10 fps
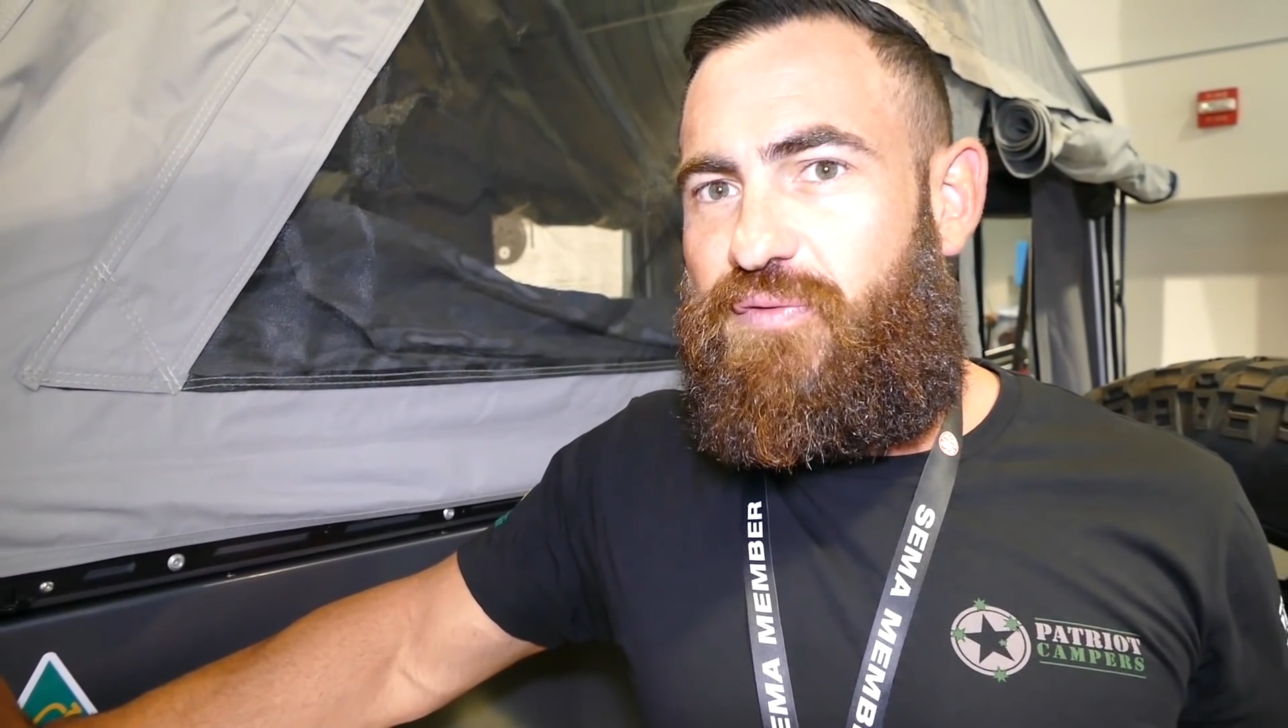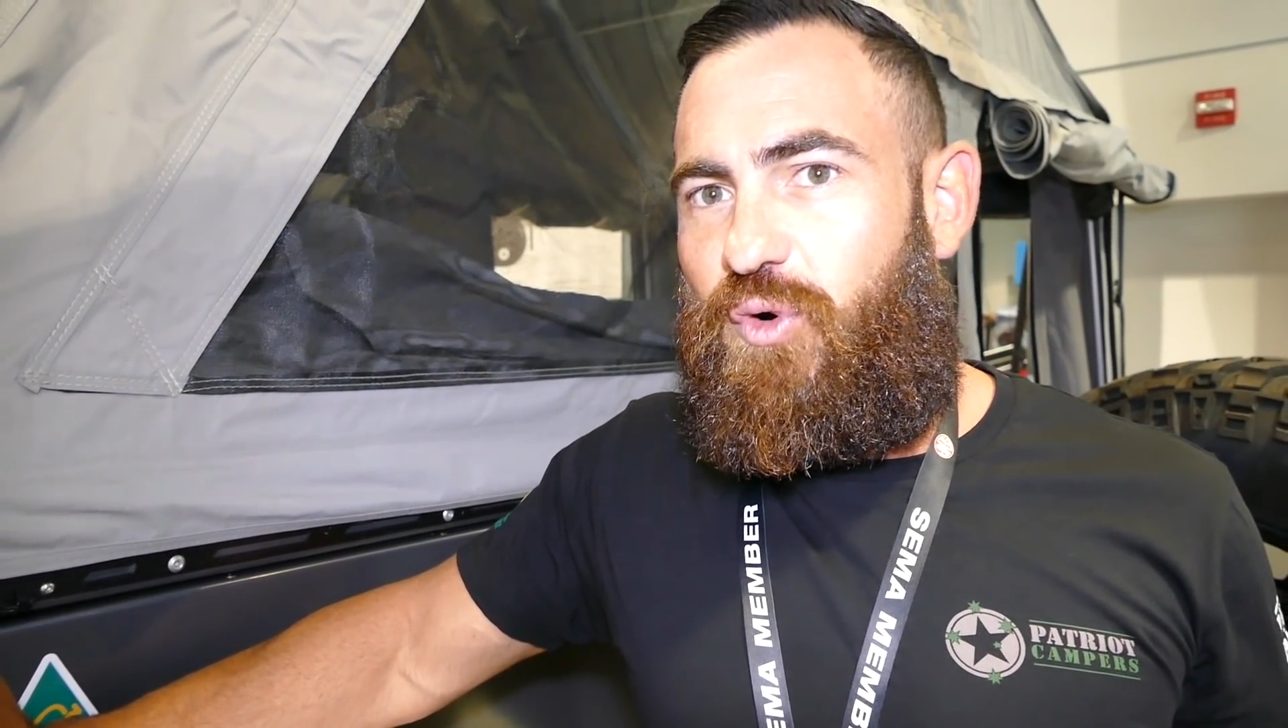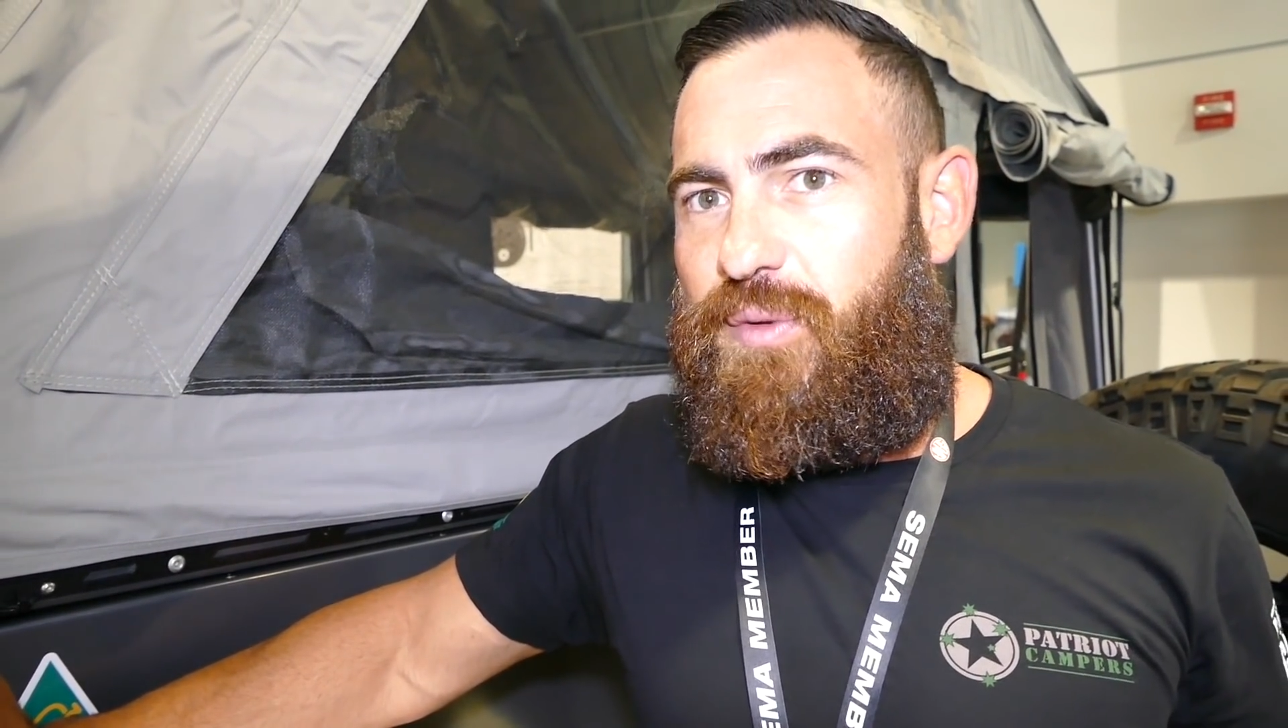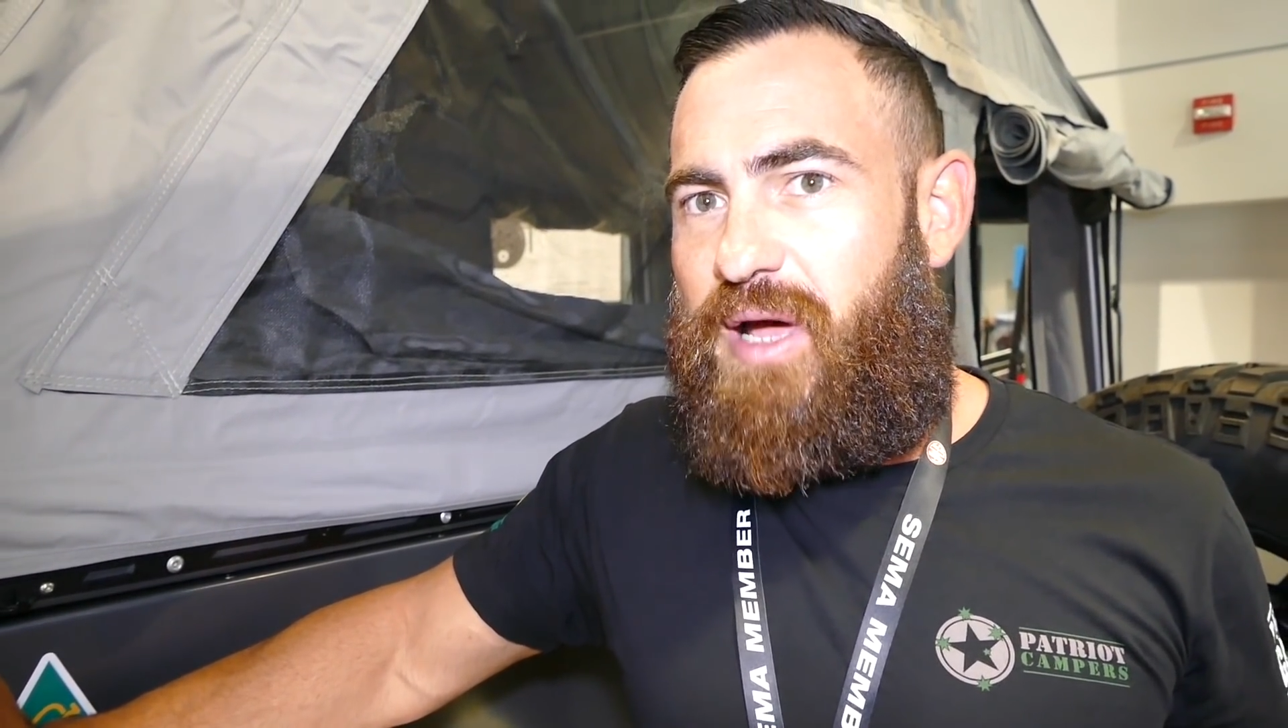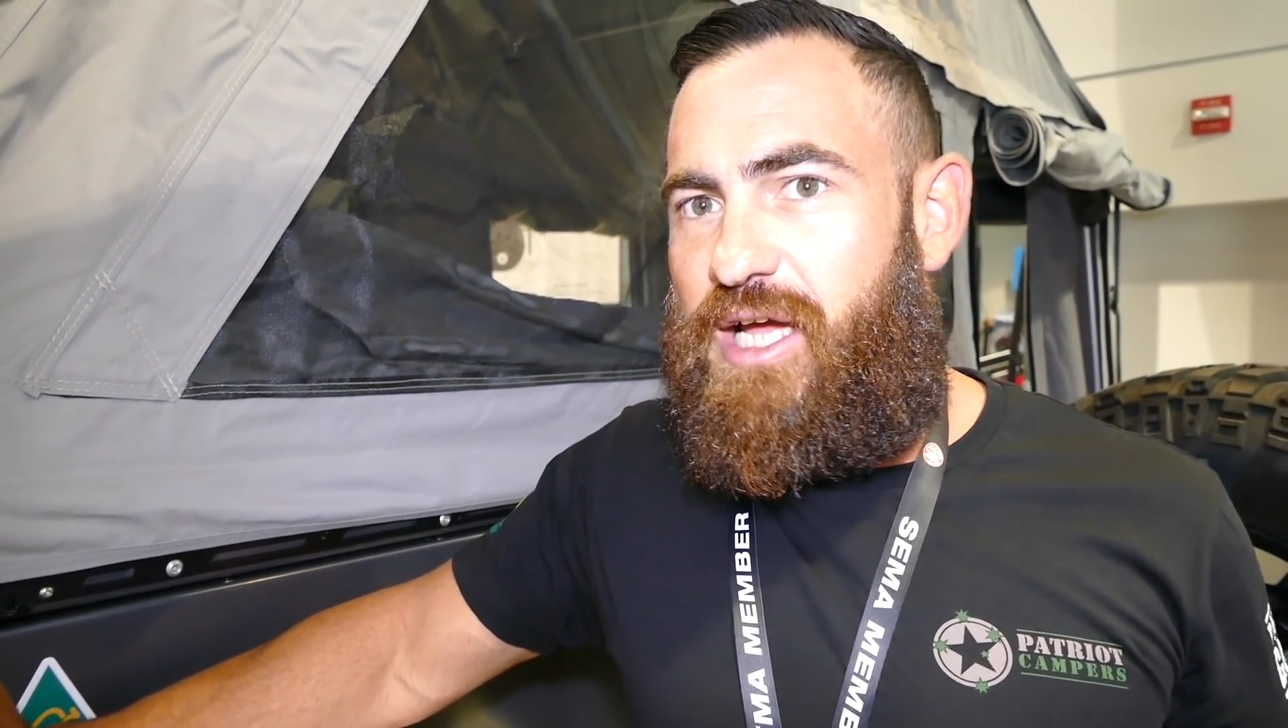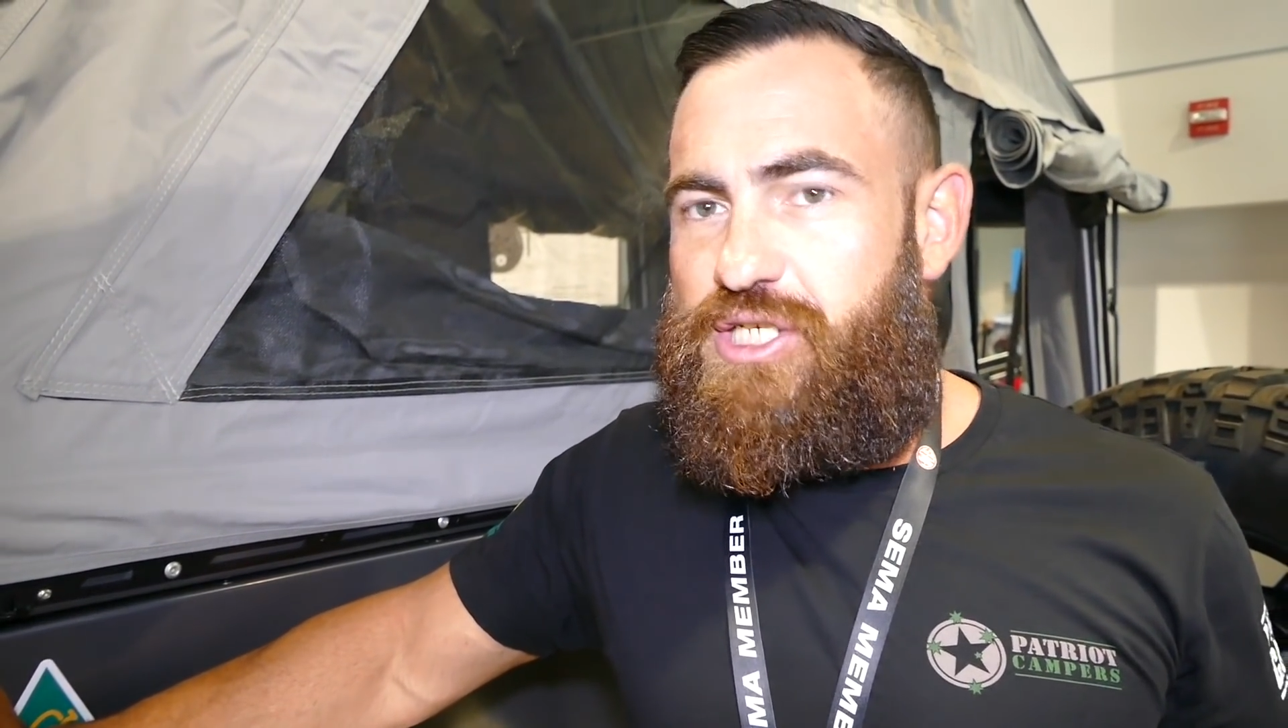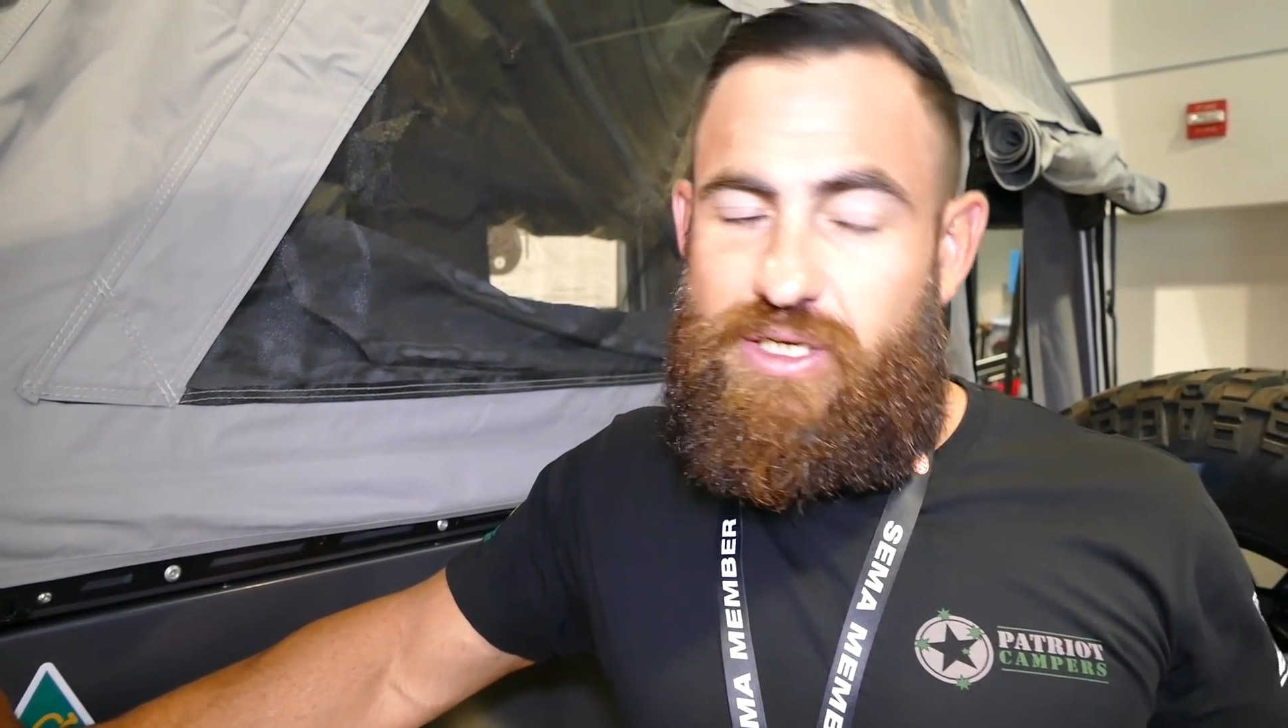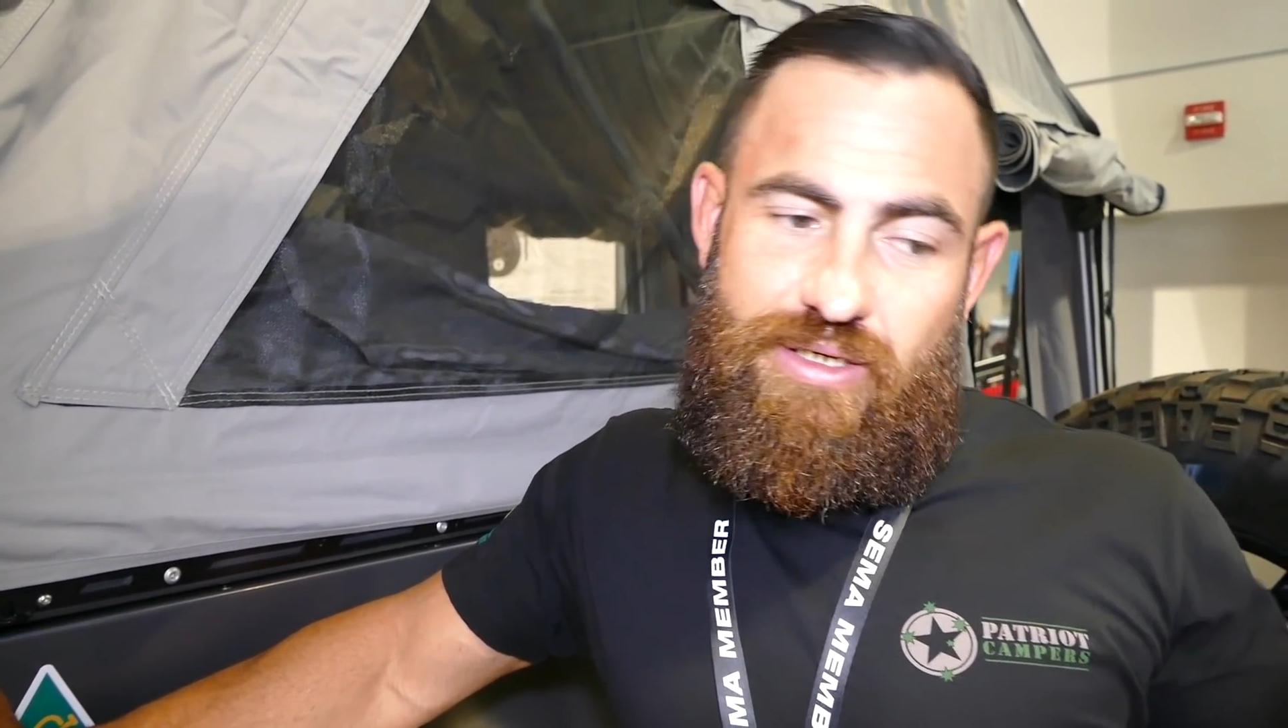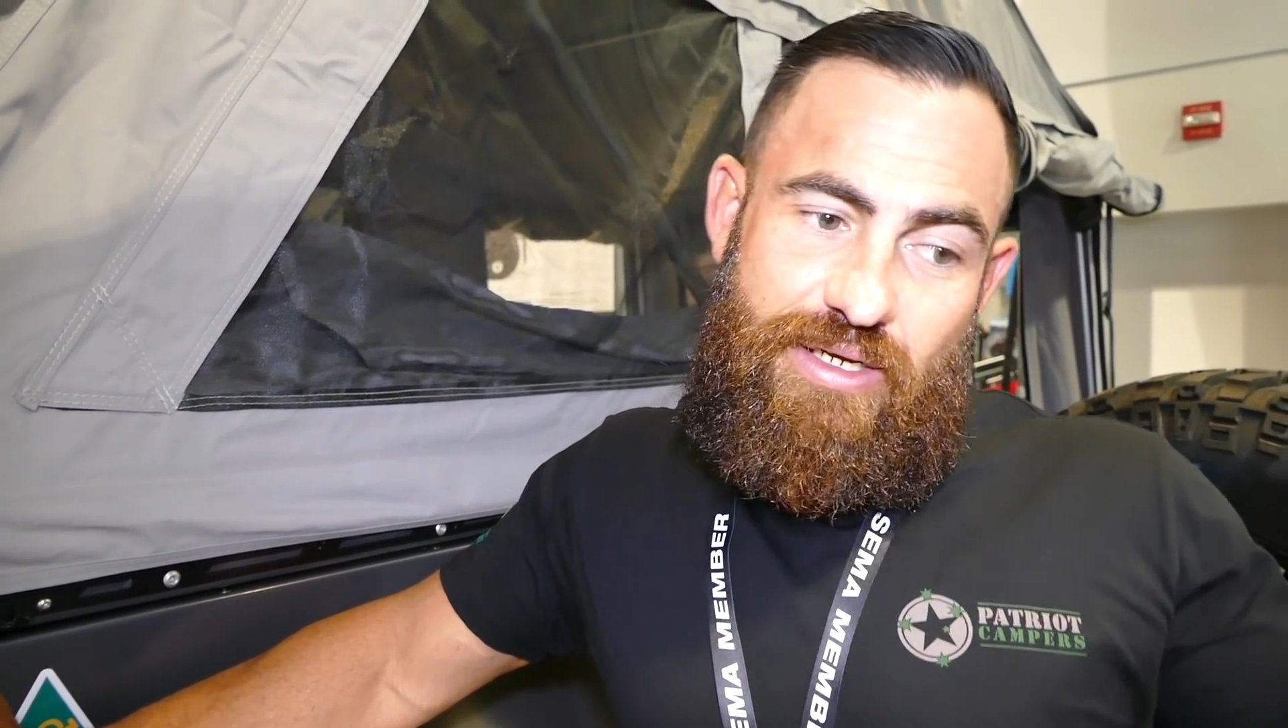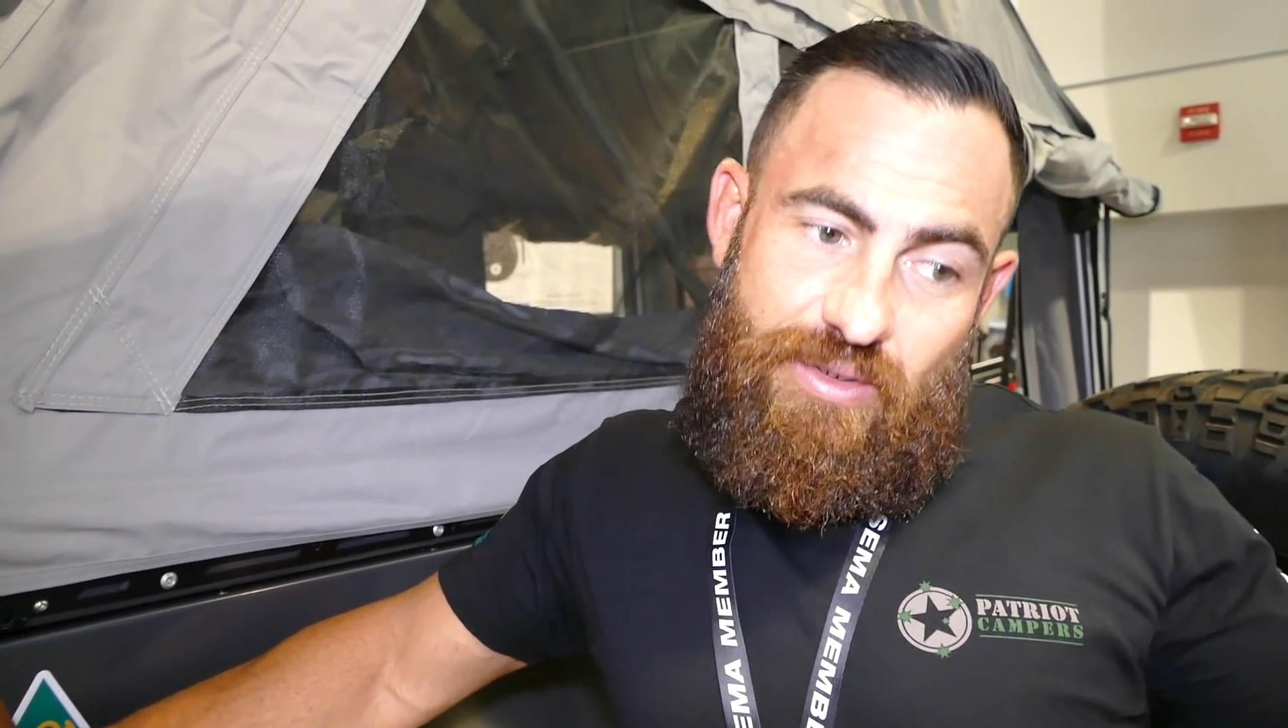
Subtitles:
of automation.